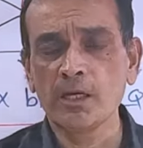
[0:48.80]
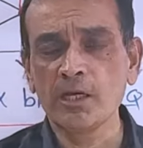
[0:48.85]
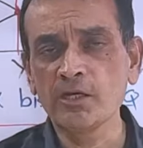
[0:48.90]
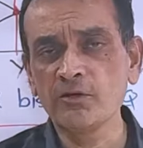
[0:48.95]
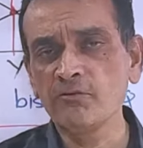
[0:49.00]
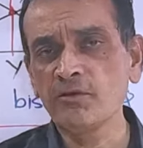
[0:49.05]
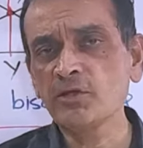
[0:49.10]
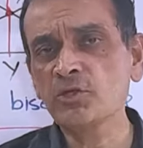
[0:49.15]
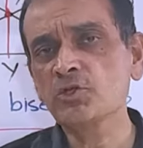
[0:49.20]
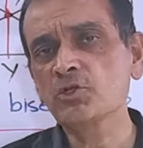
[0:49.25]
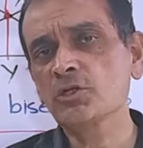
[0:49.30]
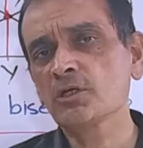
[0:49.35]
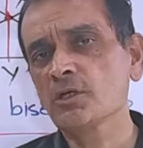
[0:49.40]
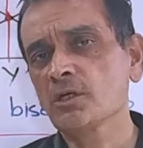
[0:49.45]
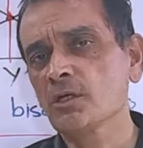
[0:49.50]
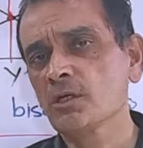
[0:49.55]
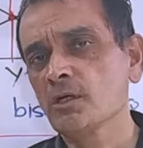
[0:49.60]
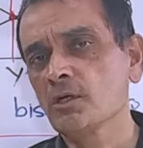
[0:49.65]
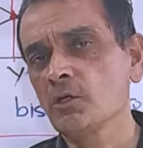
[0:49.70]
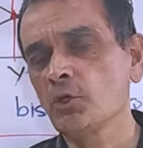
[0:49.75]
in
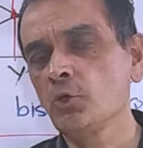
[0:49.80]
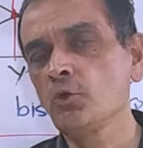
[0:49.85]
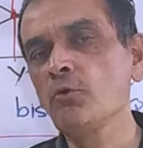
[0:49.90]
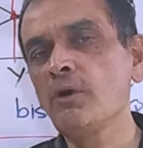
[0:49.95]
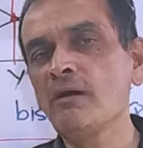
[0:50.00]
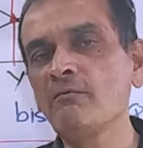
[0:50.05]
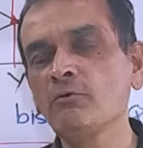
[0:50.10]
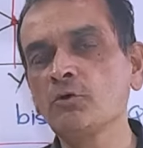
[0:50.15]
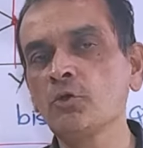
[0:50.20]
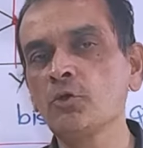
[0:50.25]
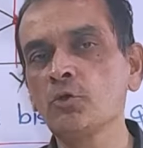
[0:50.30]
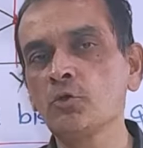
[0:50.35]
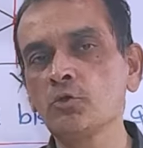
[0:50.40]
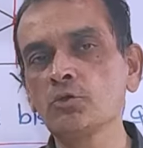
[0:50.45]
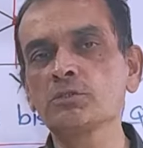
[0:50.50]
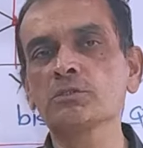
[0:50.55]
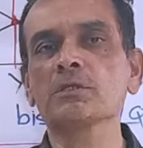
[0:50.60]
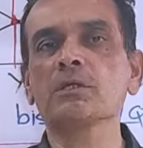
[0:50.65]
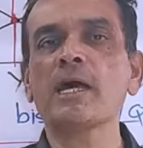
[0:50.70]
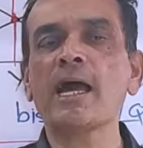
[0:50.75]
which you have to
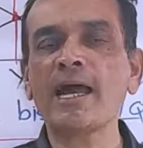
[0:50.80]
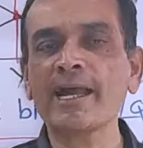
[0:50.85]
use